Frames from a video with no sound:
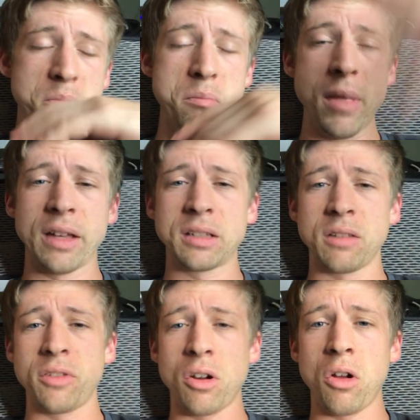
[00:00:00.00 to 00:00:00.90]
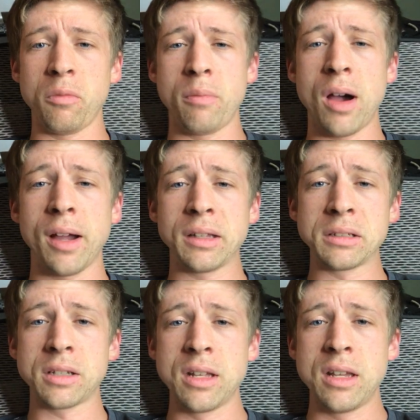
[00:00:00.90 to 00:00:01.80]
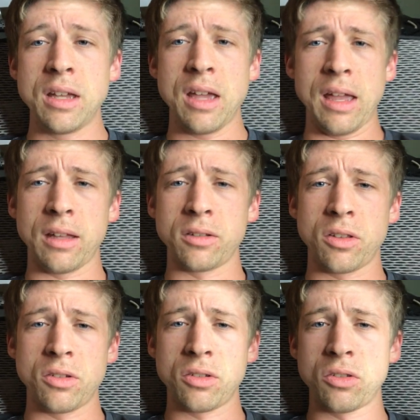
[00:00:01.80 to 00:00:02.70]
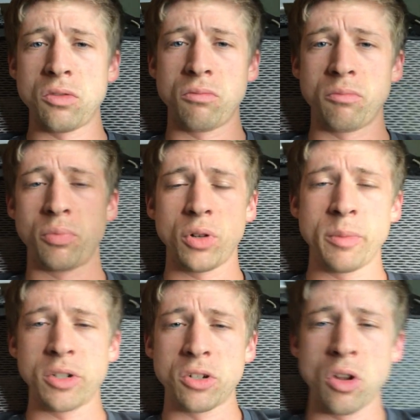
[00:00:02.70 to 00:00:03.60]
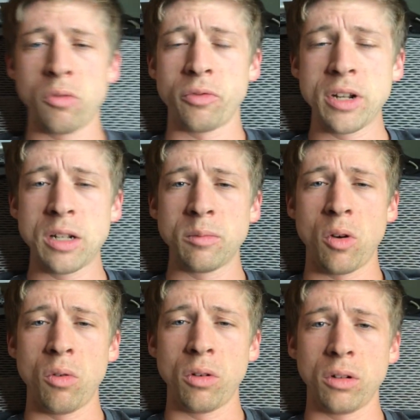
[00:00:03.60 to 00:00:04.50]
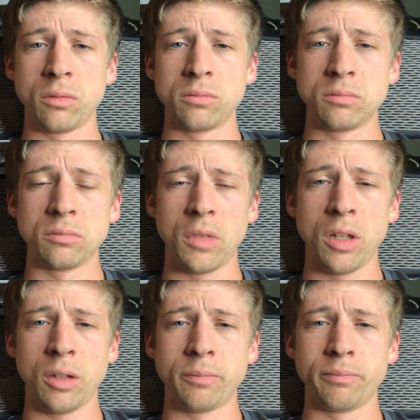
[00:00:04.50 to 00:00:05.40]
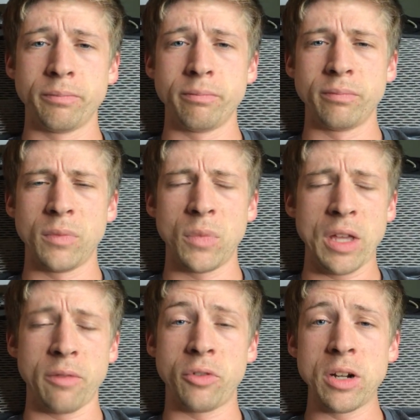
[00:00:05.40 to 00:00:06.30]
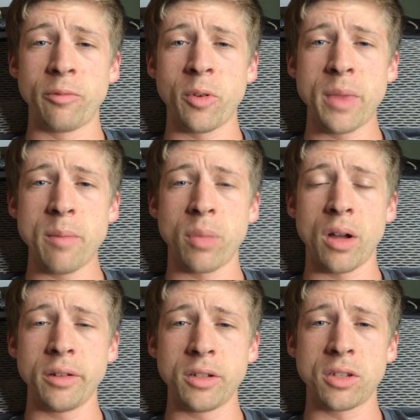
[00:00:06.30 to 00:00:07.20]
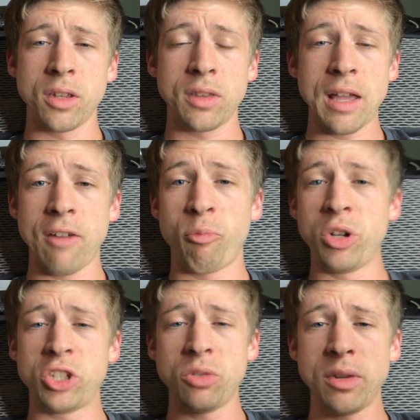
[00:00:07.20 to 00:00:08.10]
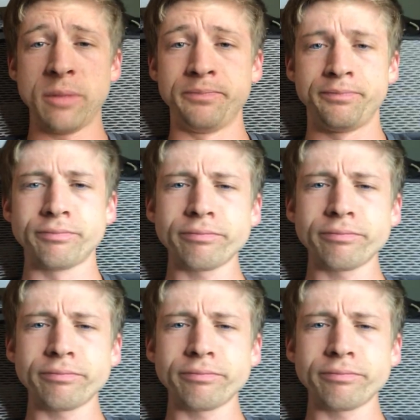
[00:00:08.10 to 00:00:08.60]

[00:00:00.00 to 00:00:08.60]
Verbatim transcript: mess of their own mind and there's pretty much no freedom or um, yeah freedom from that bondage that they have put you in